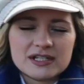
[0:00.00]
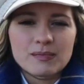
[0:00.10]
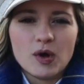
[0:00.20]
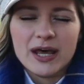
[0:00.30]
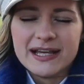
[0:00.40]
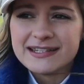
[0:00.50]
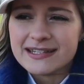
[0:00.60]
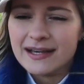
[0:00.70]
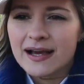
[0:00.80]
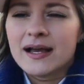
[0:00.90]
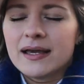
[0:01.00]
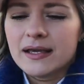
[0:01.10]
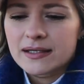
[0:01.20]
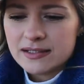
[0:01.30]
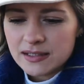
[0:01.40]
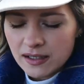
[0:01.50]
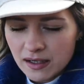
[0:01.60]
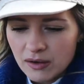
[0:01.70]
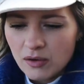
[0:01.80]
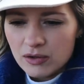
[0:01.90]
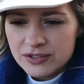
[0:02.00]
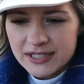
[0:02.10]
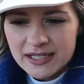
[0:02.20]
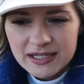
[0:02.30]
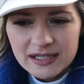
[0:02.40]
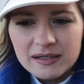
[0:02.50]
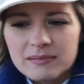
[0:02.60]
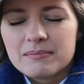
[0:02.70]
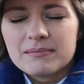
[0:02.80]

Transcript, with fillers: in Smolensk. It's an old city.